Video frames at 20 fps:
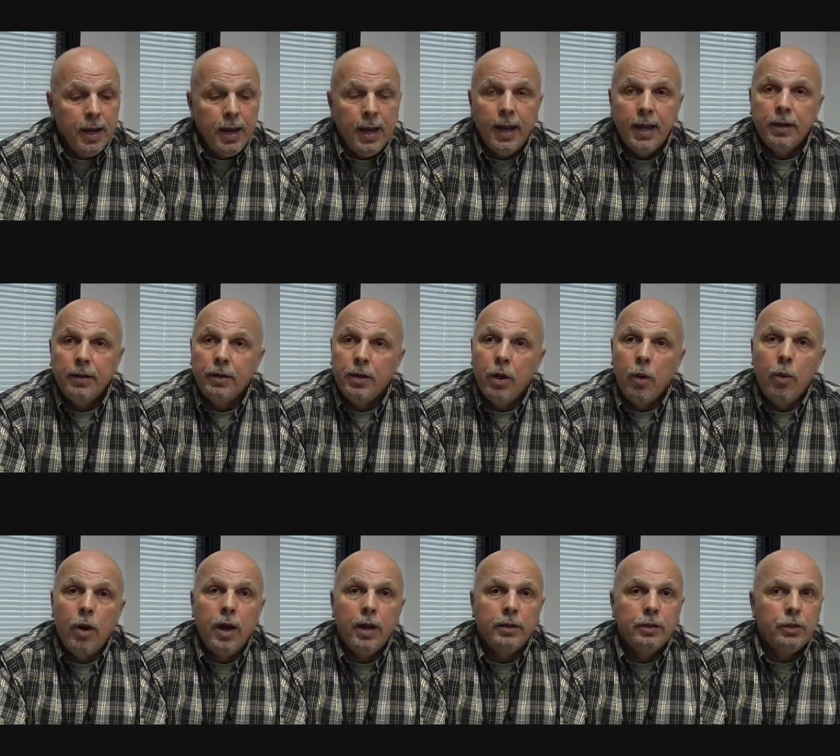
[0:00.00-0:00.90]
and
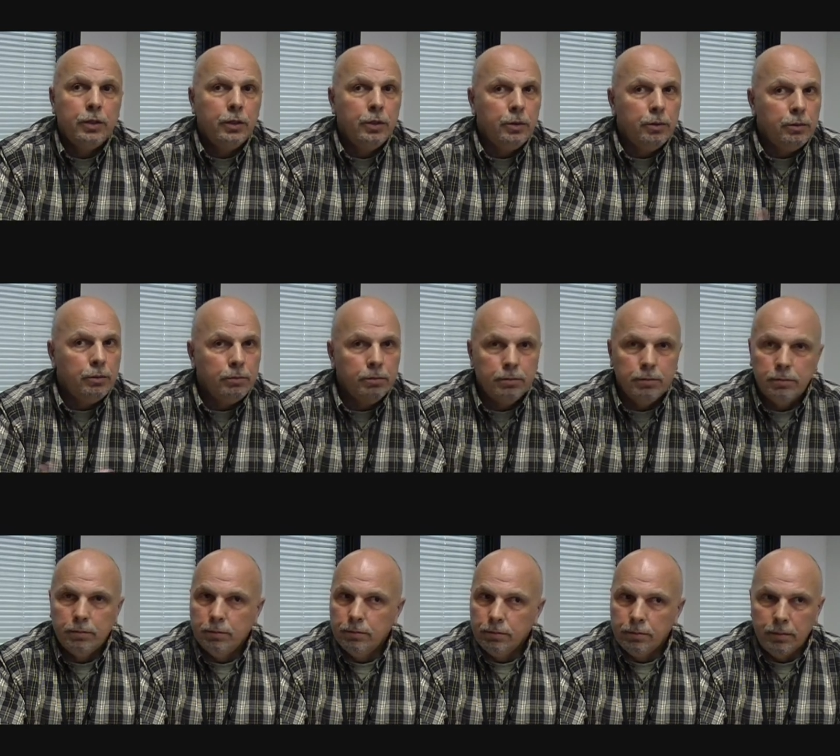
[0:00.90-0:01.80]
go on to
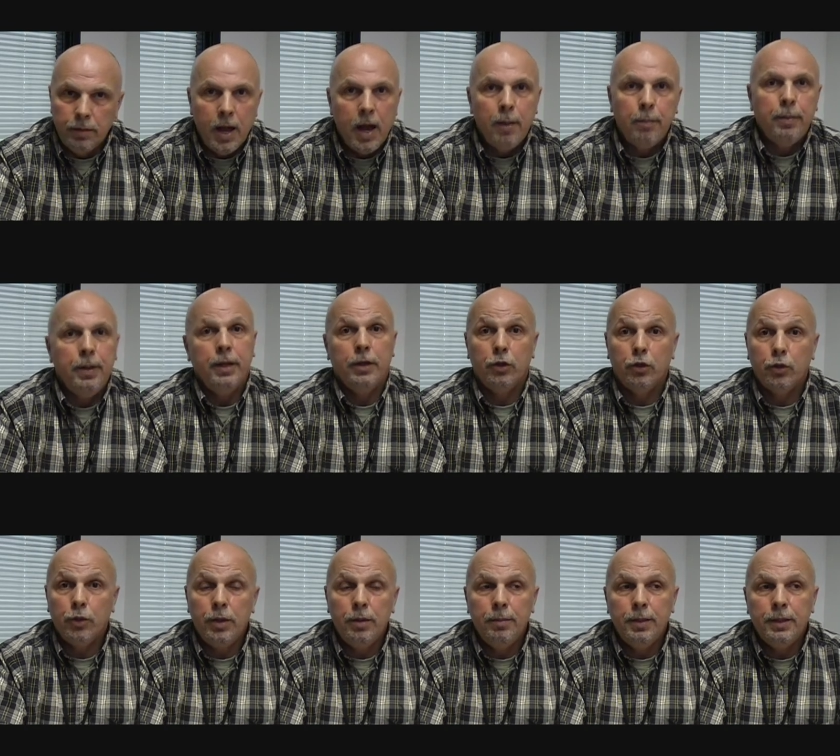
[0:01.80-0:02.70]
not be in
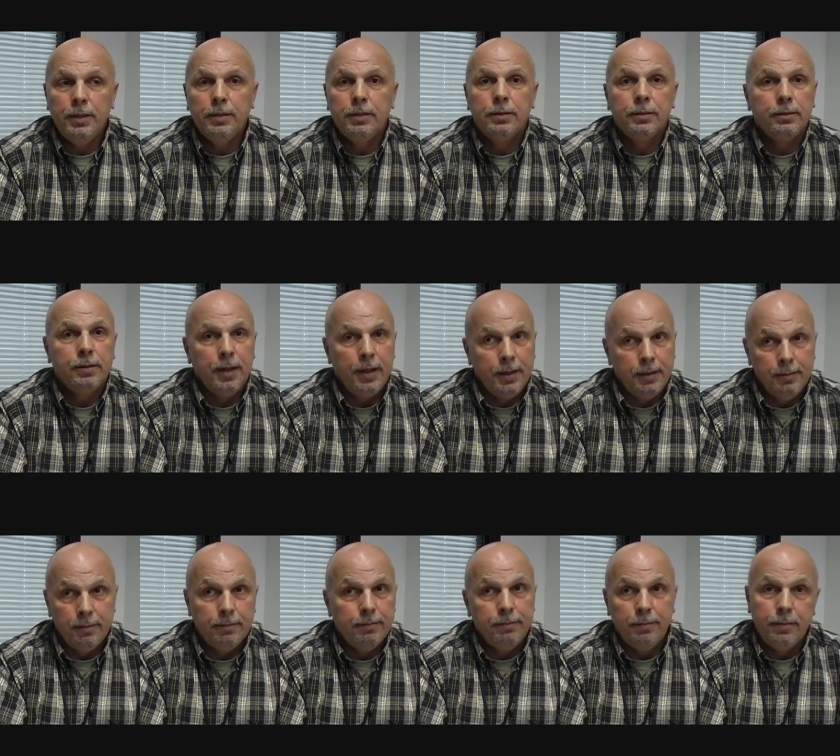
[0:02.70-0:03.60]
treatment
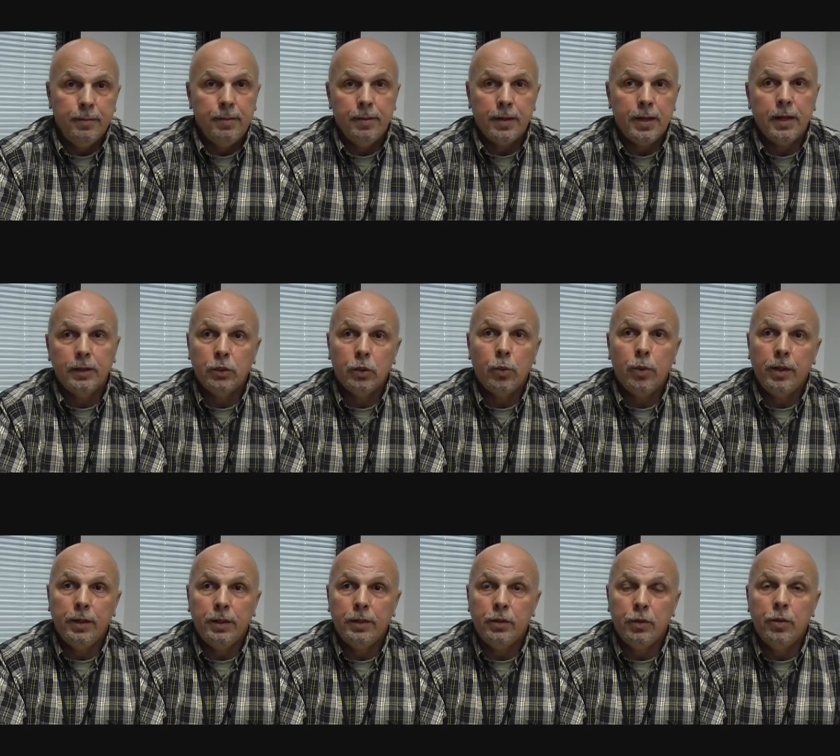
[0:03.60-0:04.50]
and
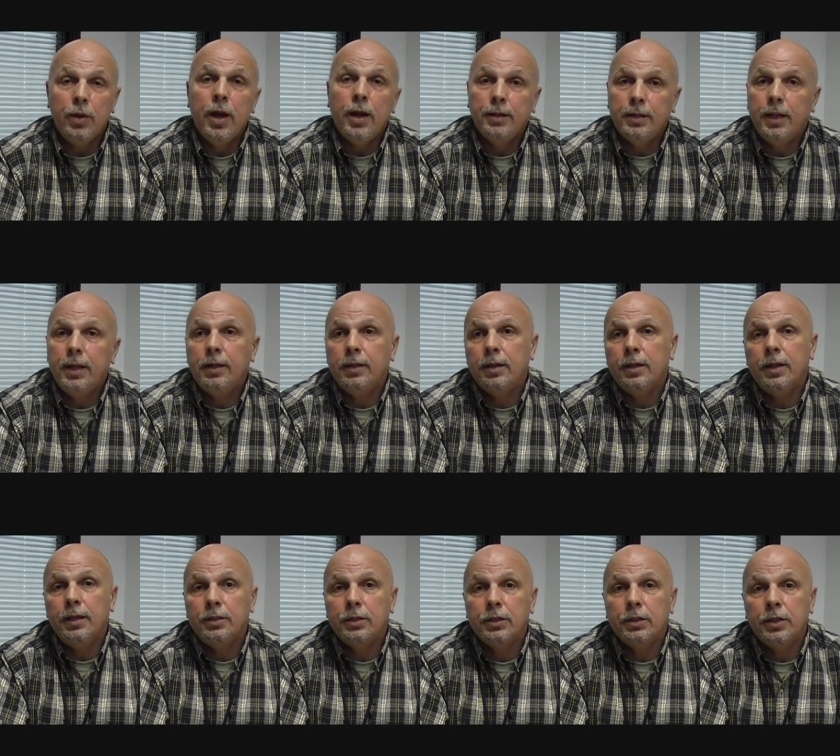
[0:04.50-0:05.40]
consequently do not take the
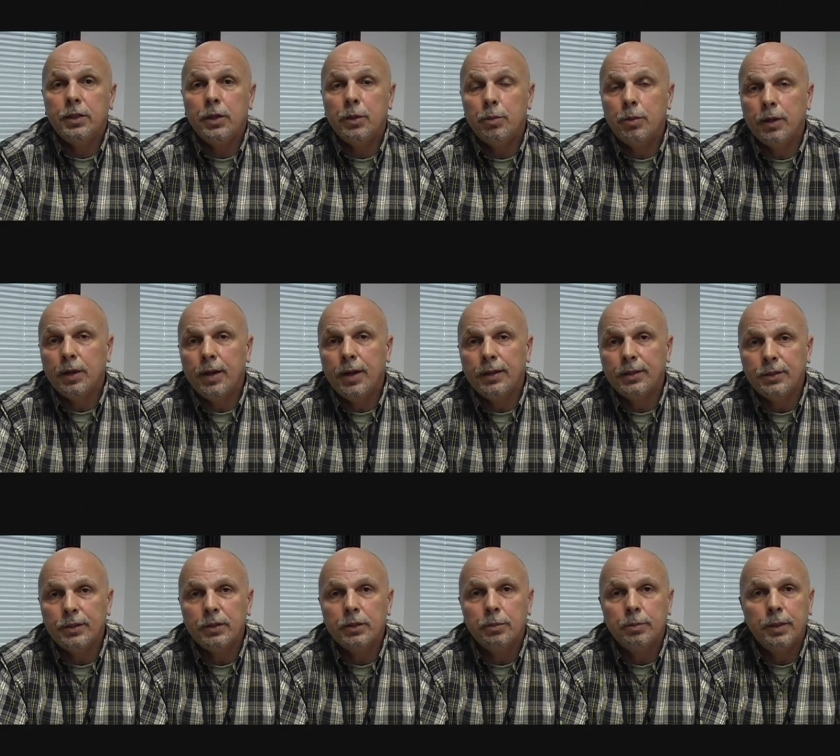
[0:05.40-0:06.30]
necessary
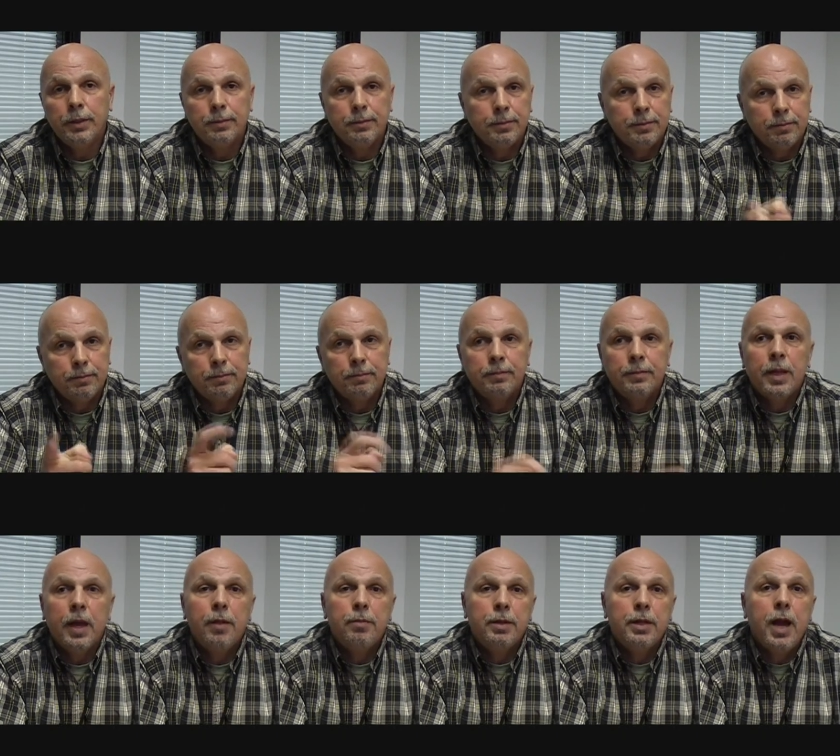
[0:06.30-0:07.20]
precautions. But
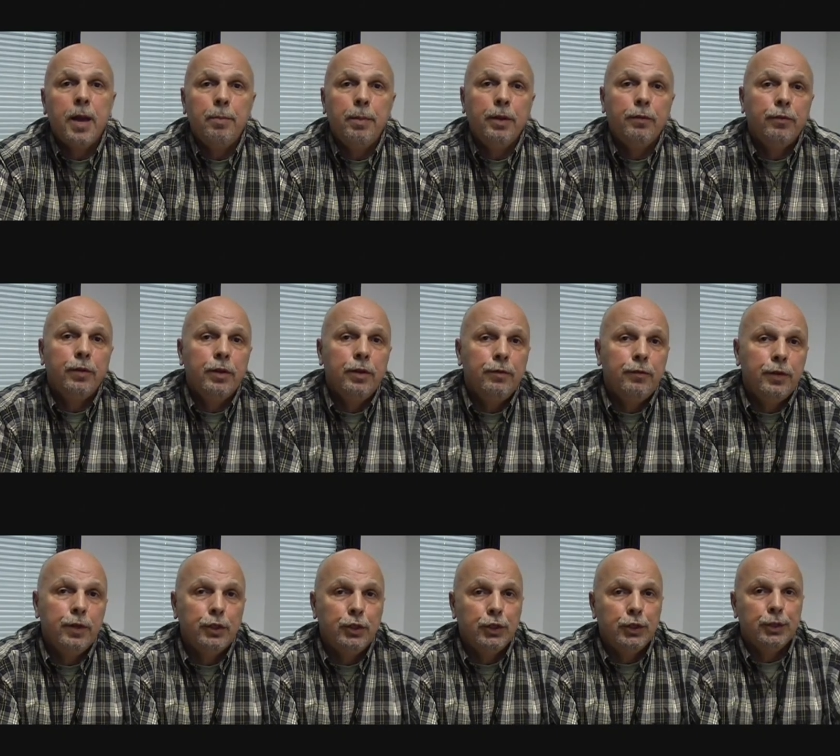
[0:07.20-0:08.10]
we'll a topic for the
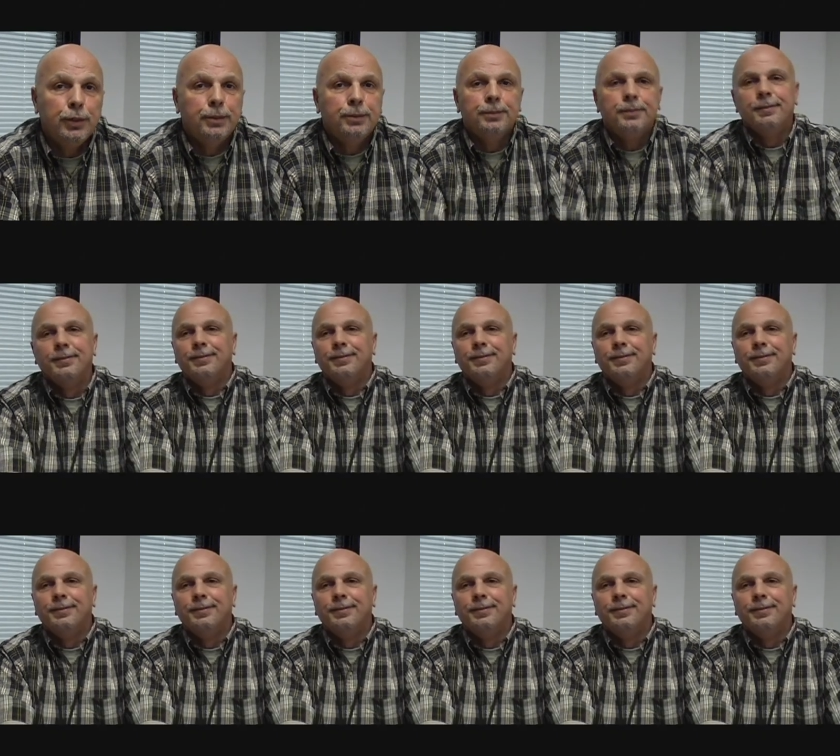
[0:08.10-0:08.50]
future. Second.